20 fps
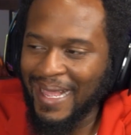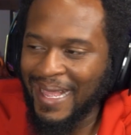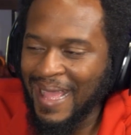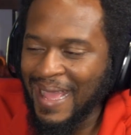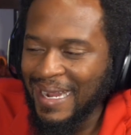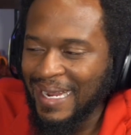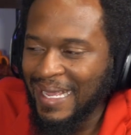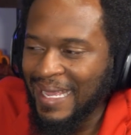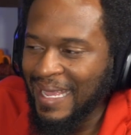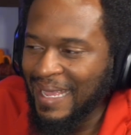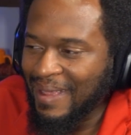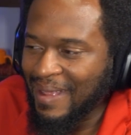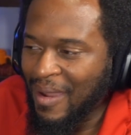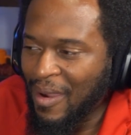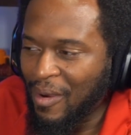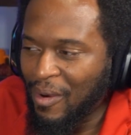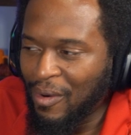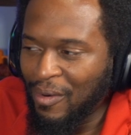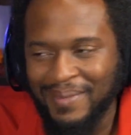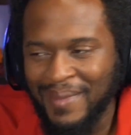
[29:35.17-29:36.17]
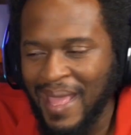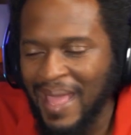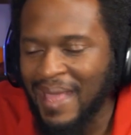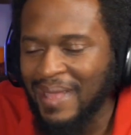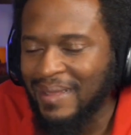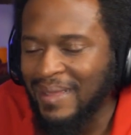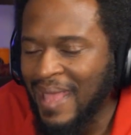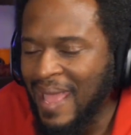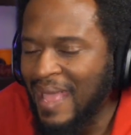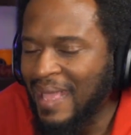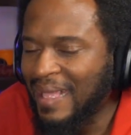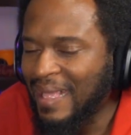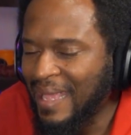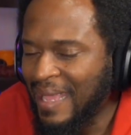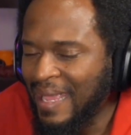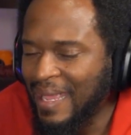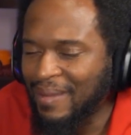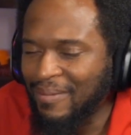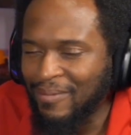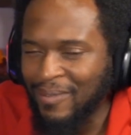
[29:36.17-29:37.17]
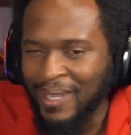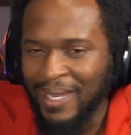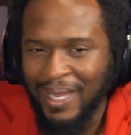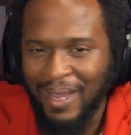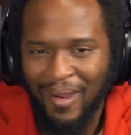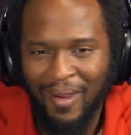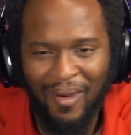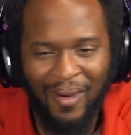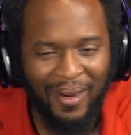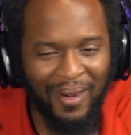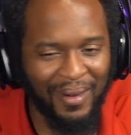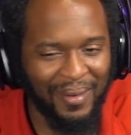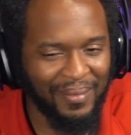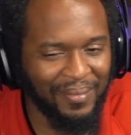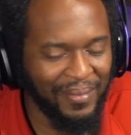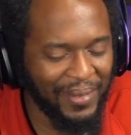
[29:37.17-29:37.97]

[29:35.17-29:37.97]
kind of hit home. That hit really hard.